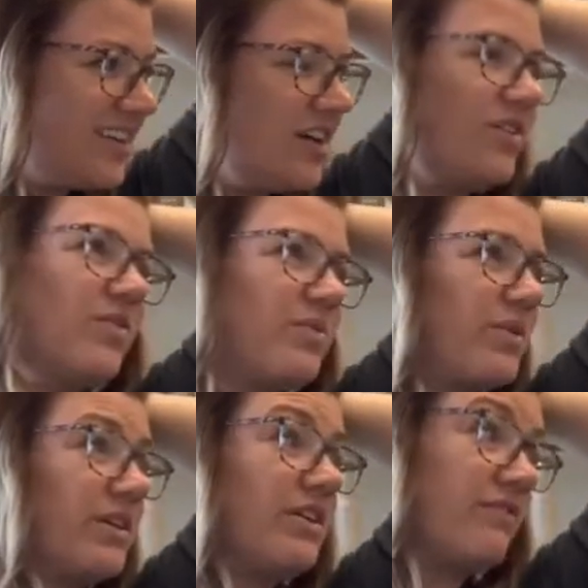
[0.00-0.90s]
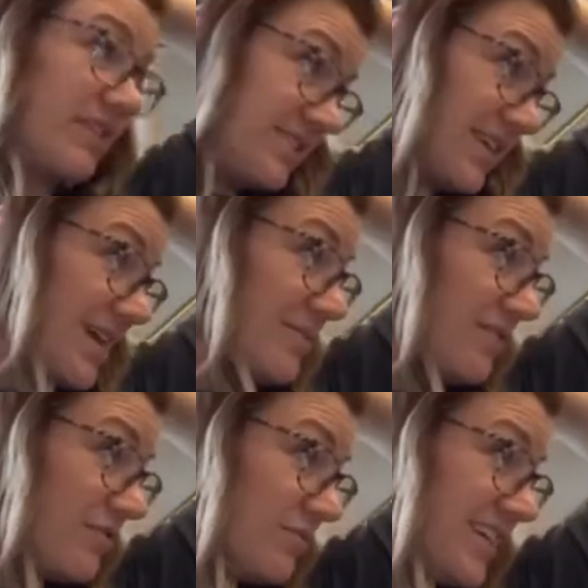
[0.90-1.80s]
Oh, will you fix the cabinet
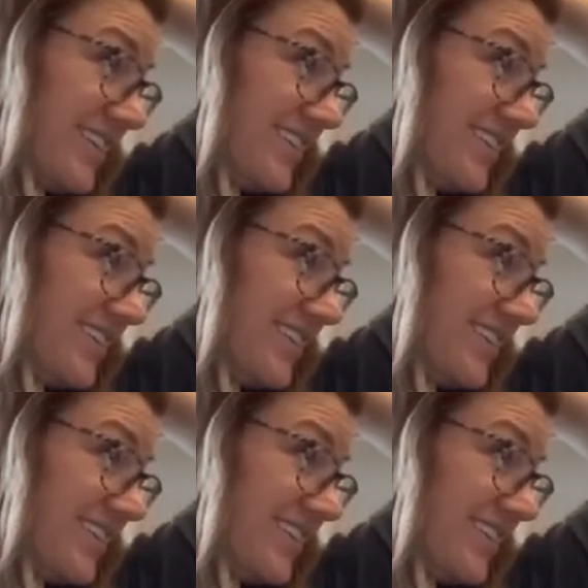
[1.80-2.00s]
for me?